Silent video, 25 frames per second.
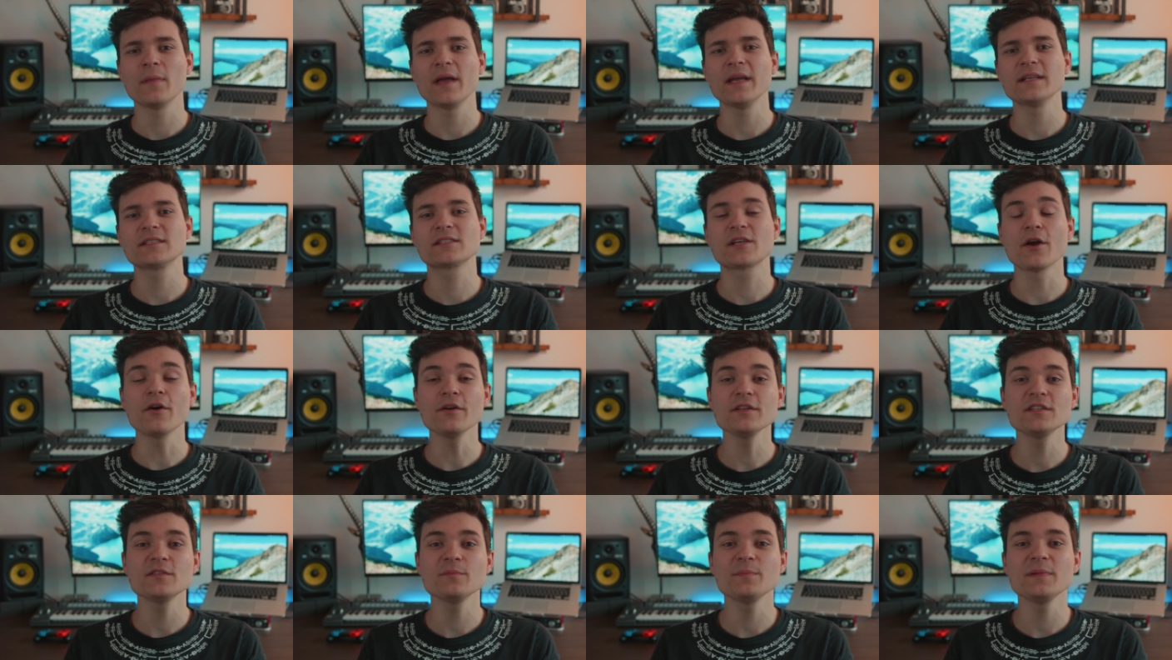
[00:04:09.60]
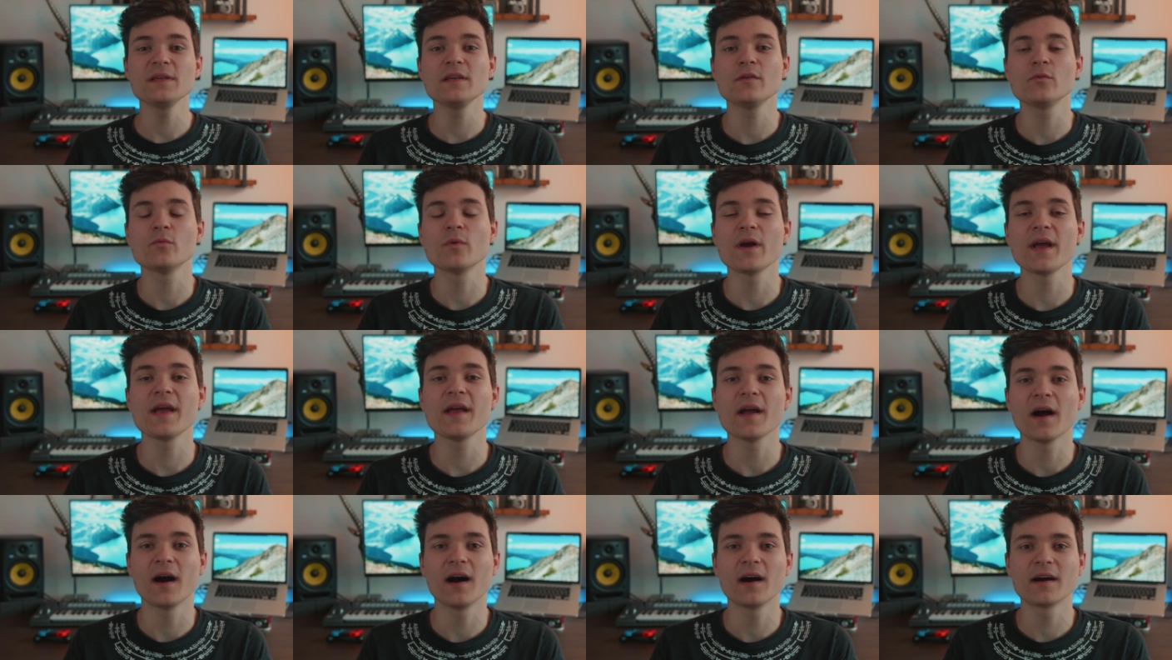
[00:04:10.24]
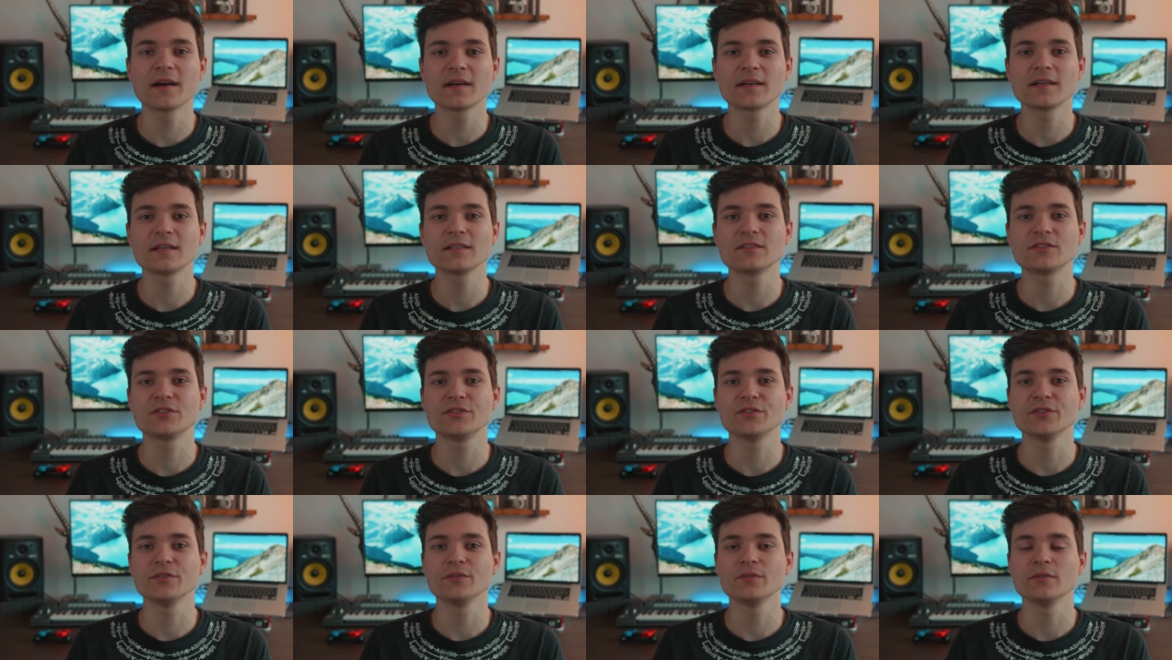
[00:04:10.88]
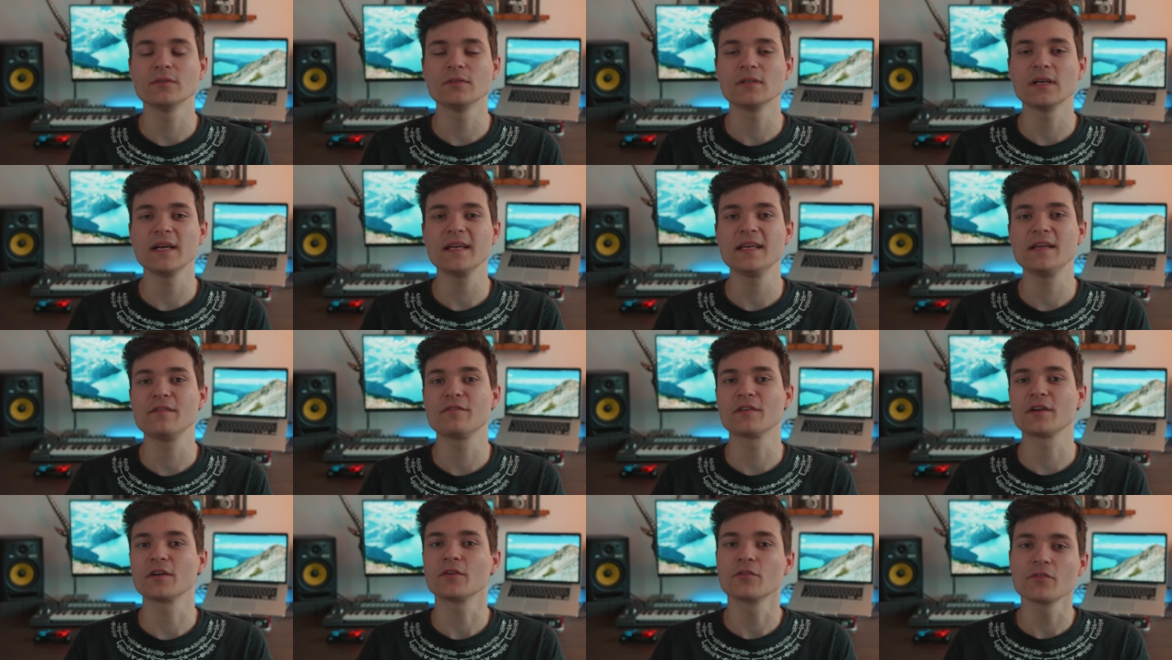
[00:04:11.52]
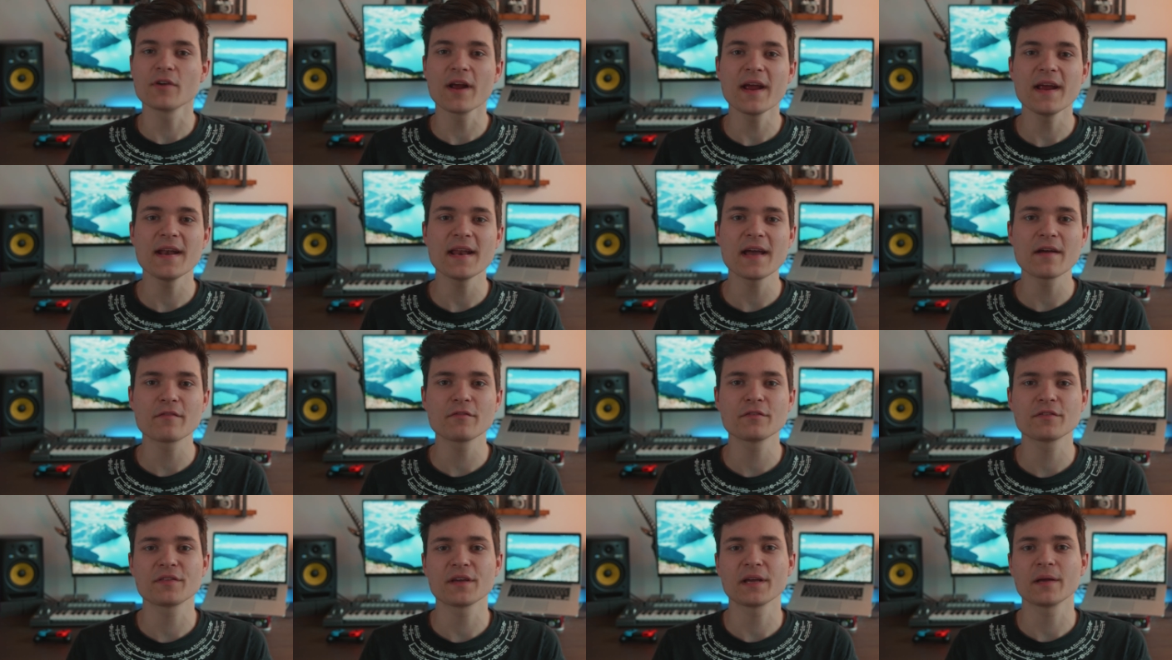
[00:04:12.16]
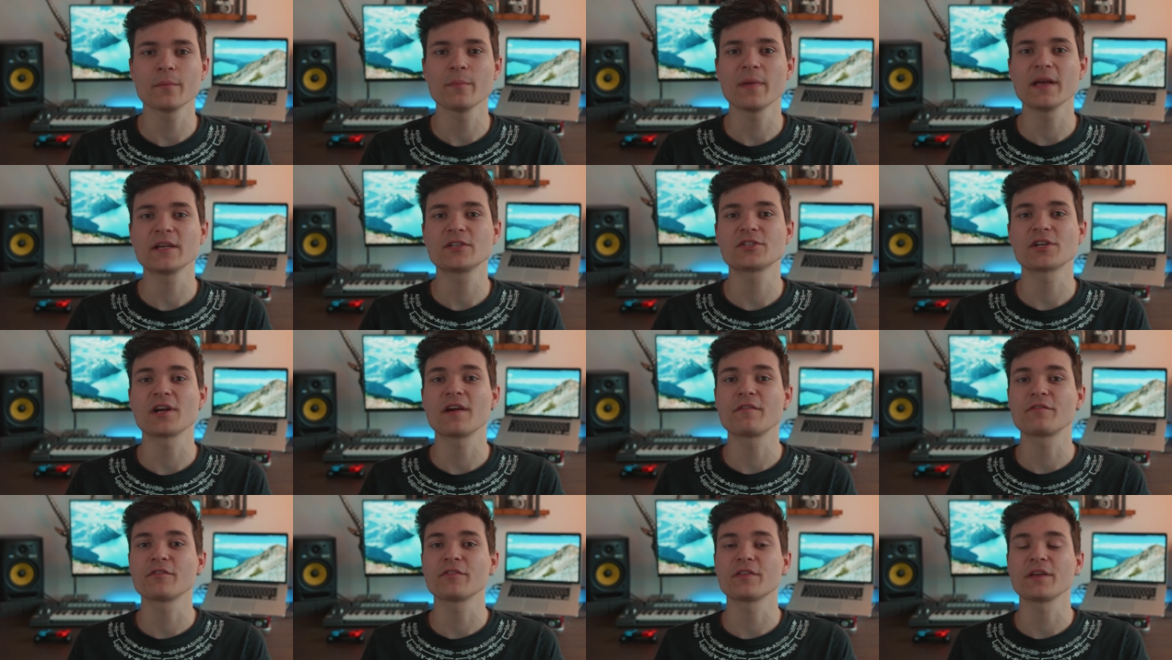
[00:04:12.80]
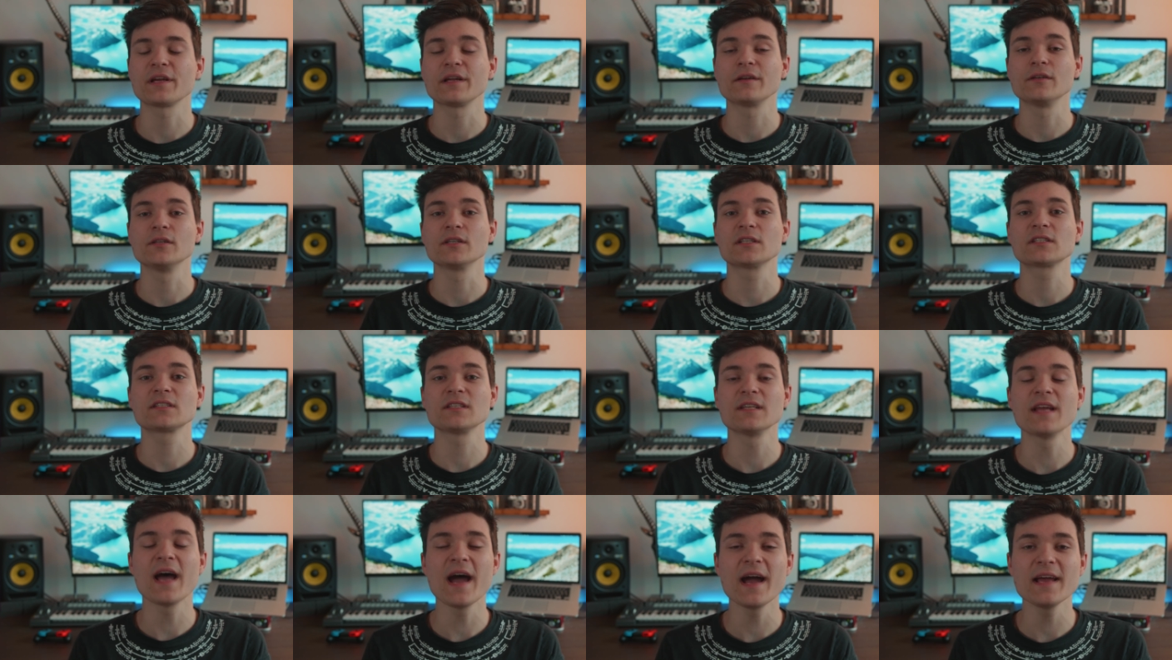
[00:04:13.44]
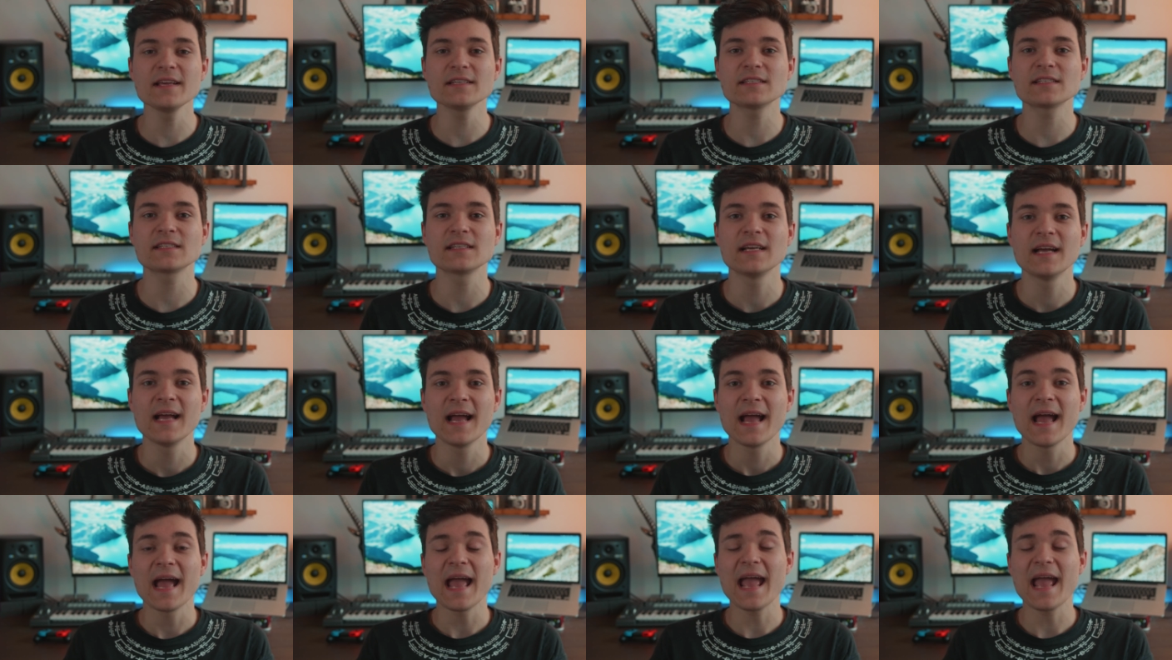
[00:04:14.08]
it's going to be way harder to even grade everything and make sure everything looks nice,